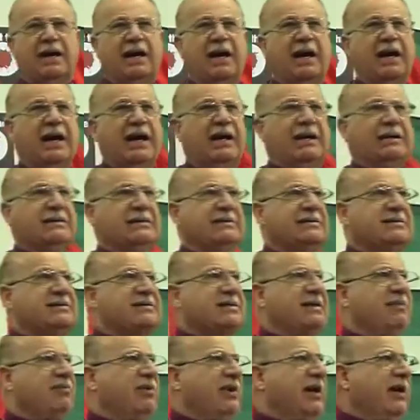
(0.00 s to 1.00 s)
And
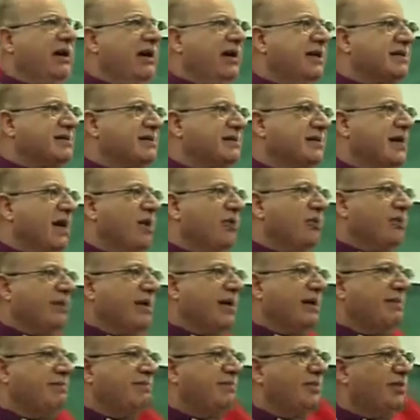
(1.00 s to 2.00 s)
someone asked, how
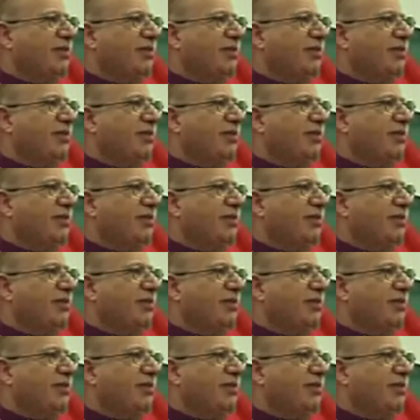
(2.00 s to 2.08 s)
come